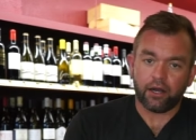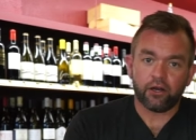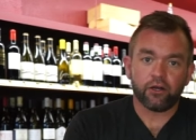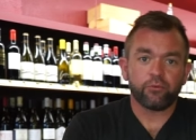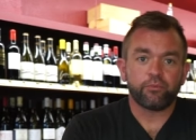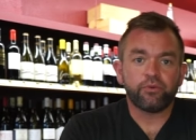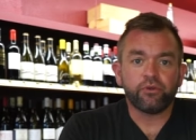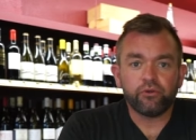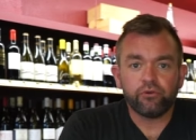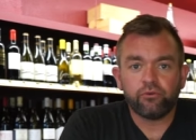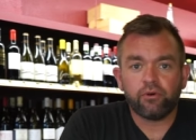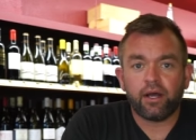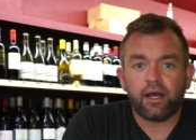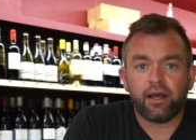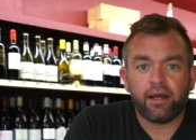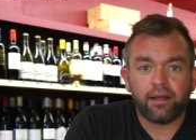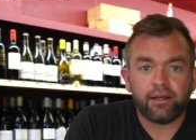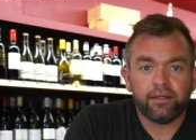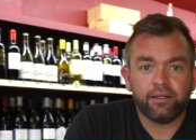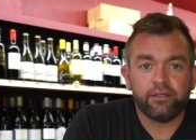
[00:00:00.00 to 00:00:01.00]
hope you,
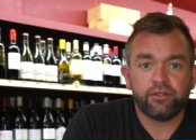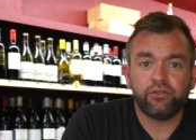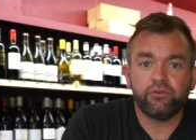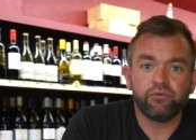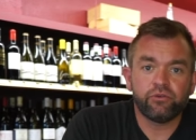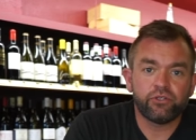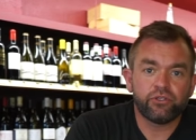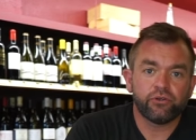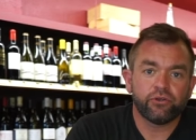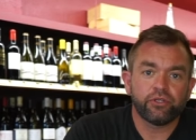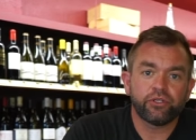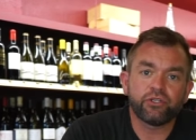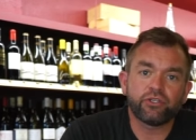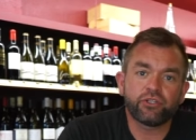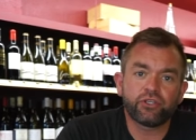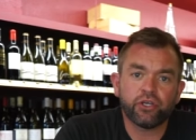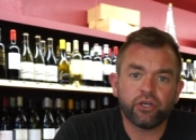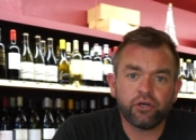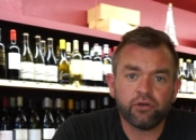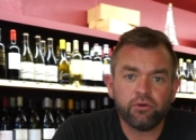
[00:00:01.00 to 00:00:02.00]
uh, you enjoyed the
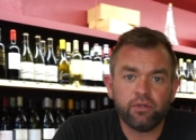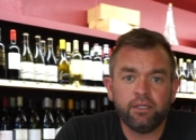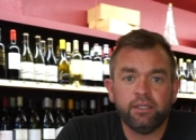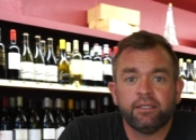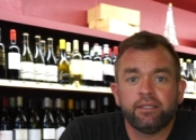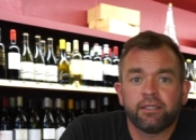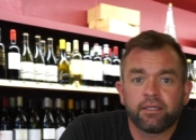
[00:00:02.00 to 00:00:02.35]
show.